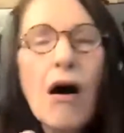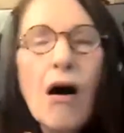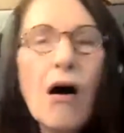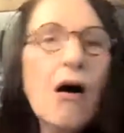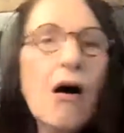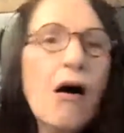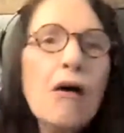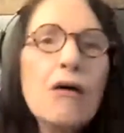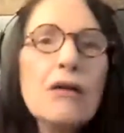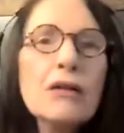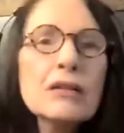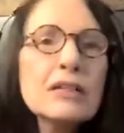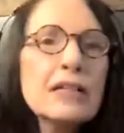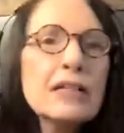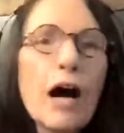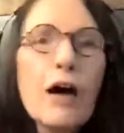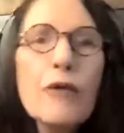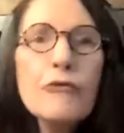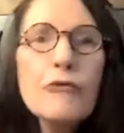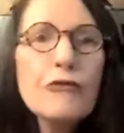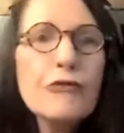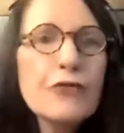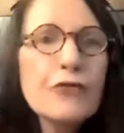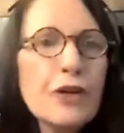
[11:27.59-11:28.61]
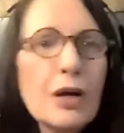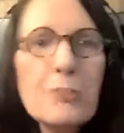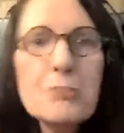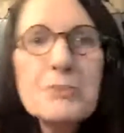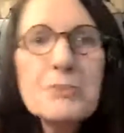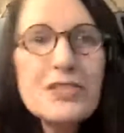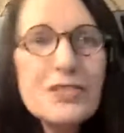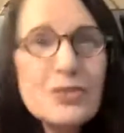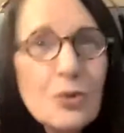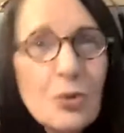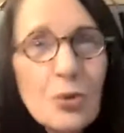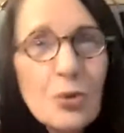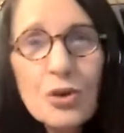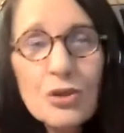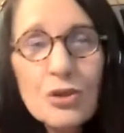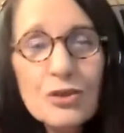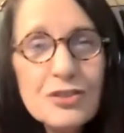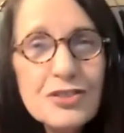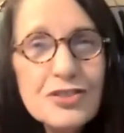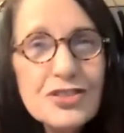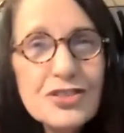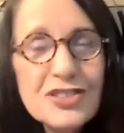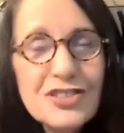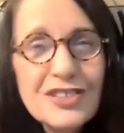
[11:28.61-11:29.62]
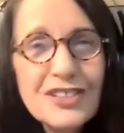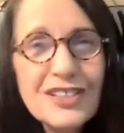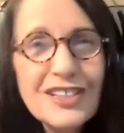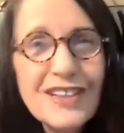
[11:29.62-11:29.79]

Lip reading: all come from source.